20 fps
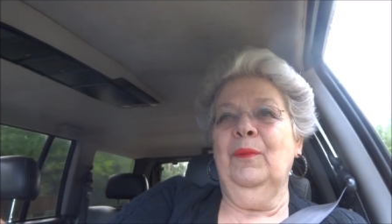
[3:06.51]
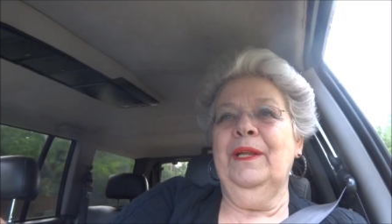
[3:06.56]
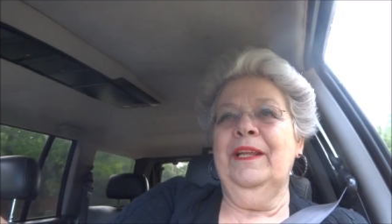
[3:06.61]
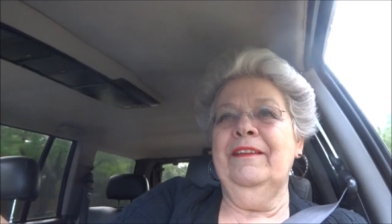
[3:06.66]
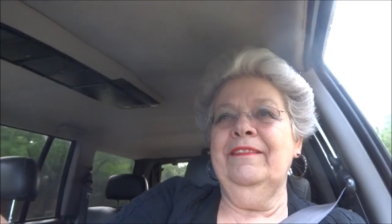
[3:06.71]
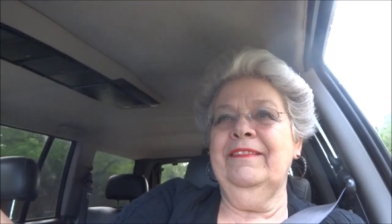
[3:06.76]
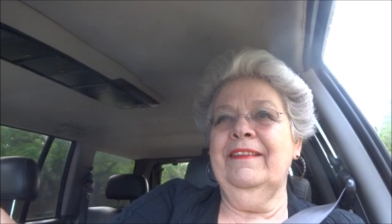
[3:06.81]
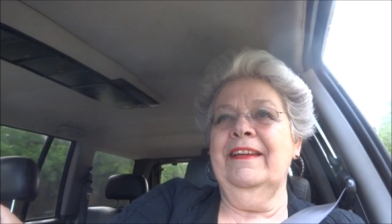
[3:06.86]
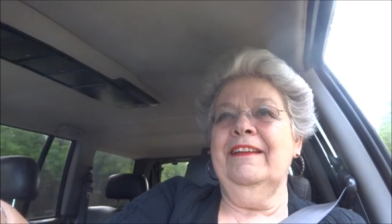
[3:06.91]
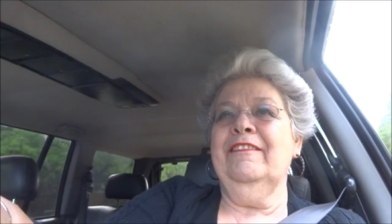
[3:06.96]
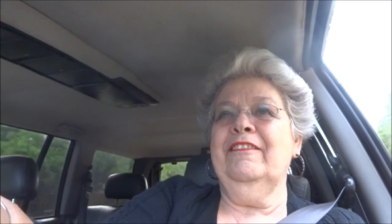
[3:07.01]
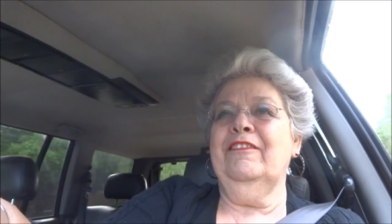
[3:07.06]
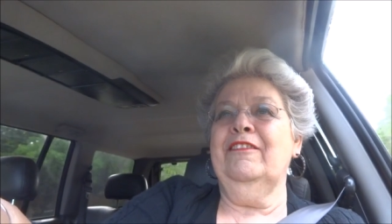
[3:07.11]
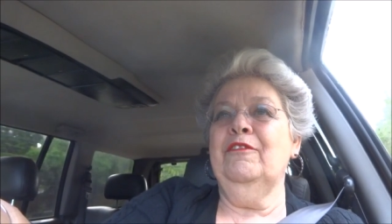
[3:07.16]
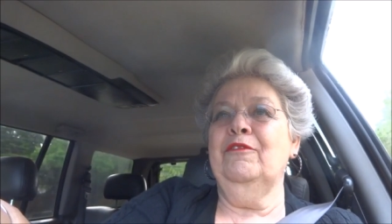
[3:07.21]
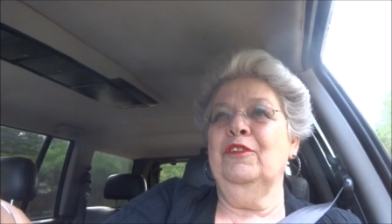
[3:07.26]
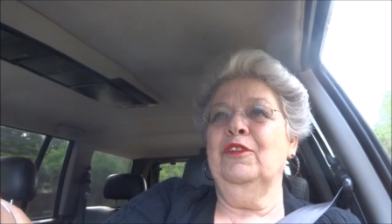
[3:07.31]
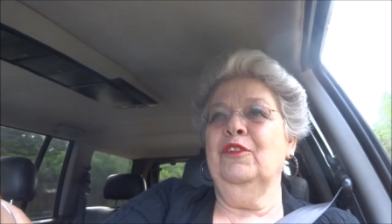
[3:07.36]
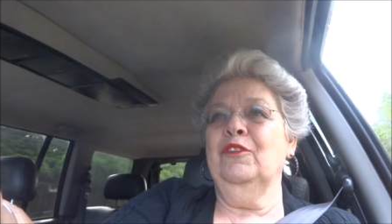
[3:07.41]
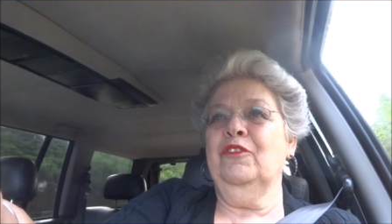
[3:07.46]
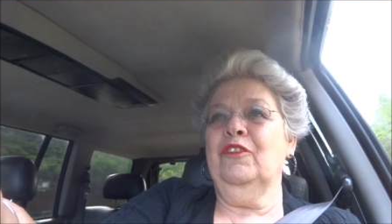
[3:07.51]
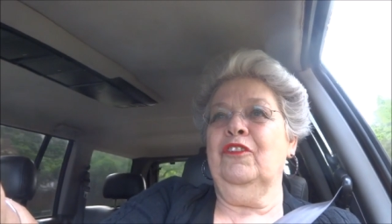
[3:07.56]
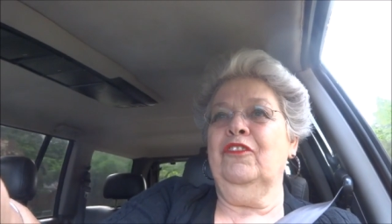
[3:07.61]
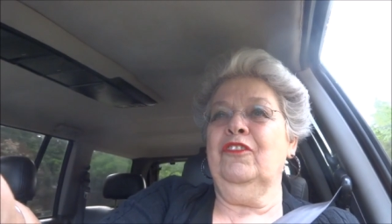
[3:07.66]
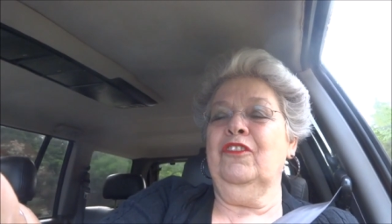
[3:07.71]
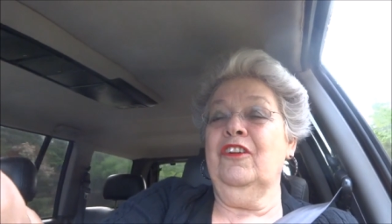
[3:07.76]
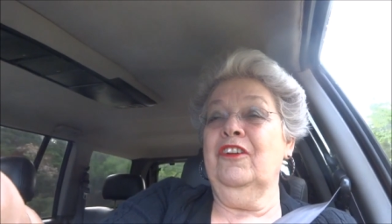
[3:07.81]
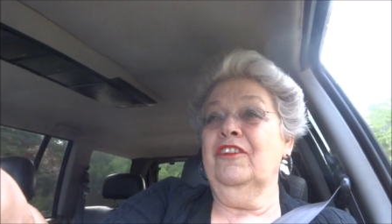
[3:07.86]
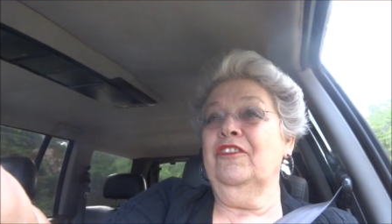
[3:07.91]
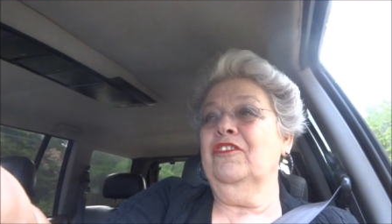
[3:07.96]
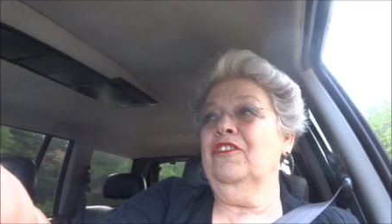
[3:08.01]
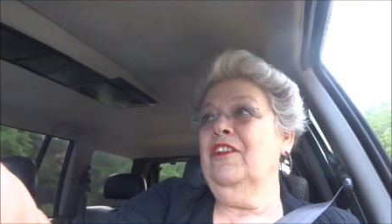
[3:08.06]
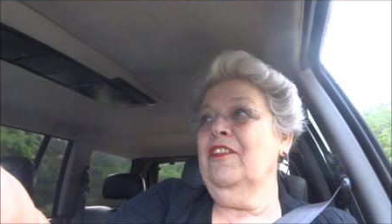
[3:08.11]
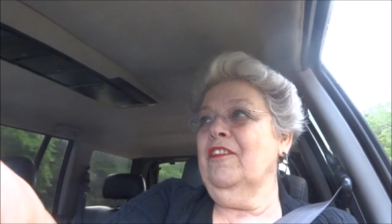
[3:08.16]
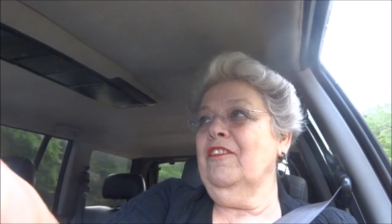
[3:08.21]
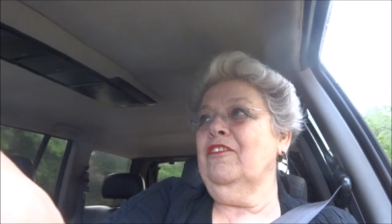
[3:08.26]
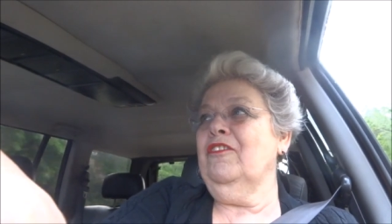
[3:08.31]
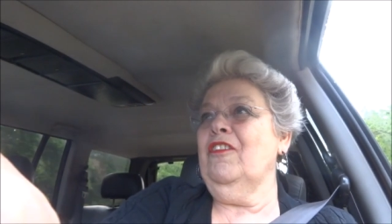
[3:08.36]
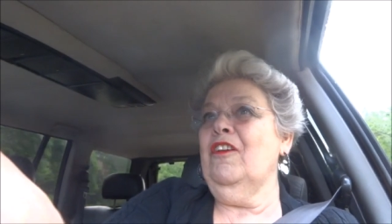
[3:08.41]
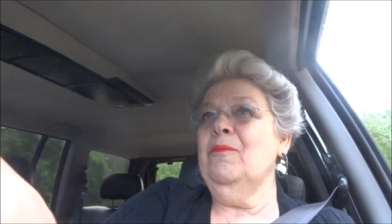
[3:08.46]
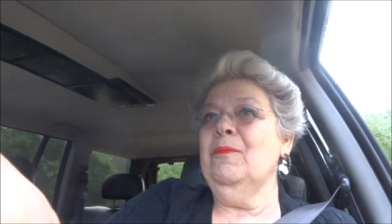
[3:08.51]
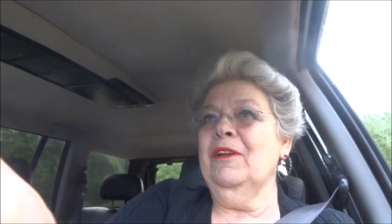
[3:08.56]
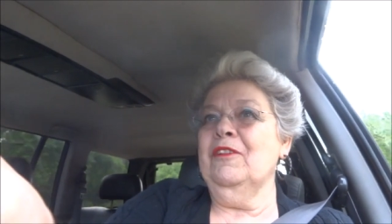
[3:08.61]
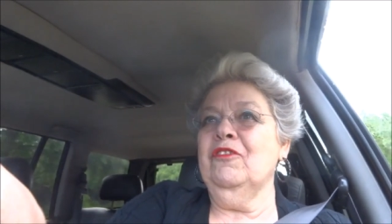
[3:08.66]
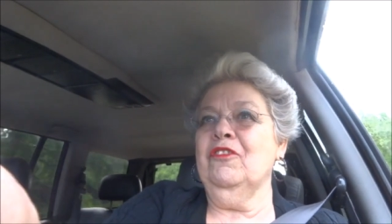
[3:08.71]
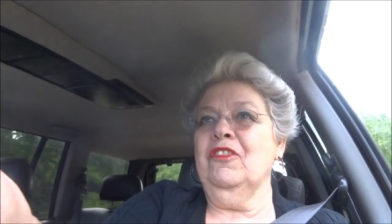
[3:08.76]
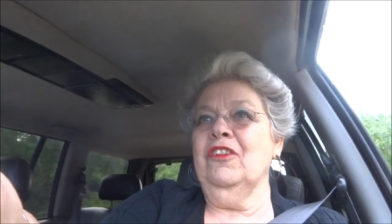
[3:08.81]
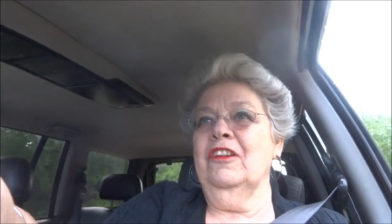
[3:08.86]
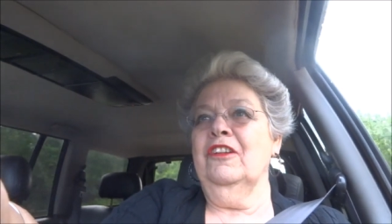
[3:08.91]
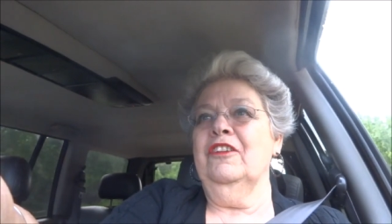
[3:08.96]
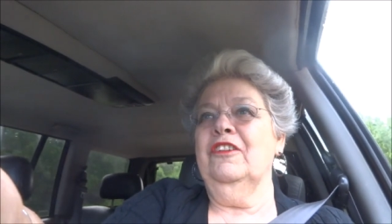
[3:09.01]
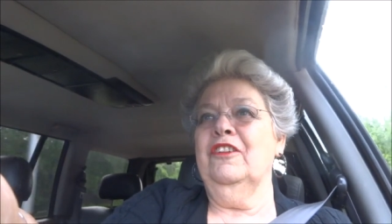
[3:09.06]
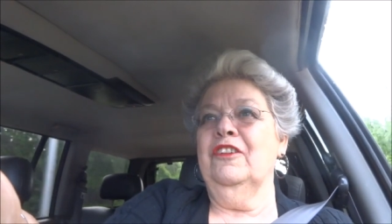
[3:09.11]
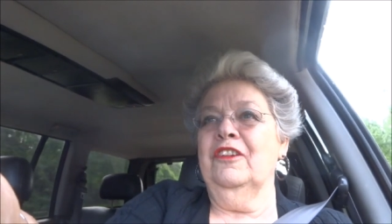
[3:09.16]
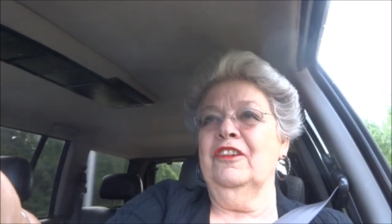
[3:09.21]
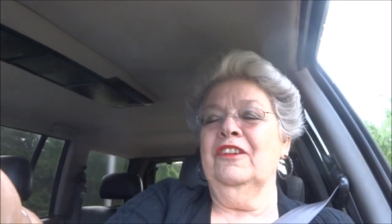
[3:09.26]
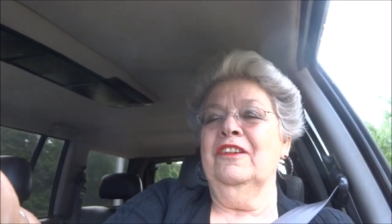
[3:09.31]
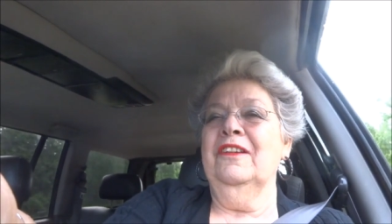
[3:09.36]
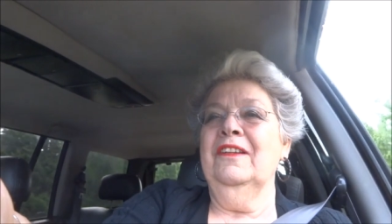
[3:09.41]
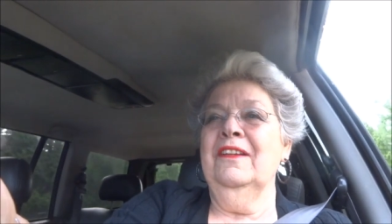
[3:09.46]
when I say it's difficult to start, you know, there's so much to learn